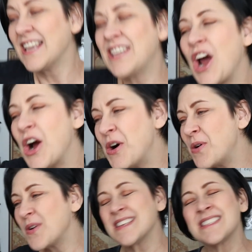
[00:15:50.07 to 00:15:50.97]
you
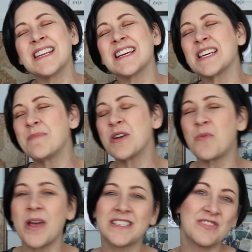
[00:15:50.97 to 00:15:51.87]
know, isn't it going to be a
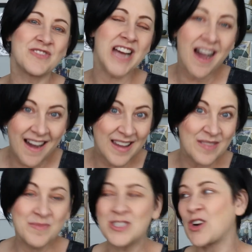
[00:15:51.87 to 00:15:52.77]
waste of
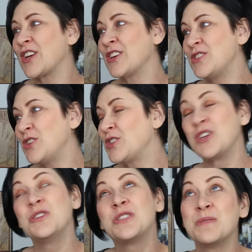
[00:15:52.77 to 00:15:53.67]
time starting a
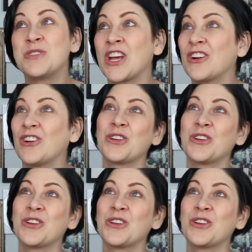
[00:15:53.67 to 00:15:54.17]
YouTube channel?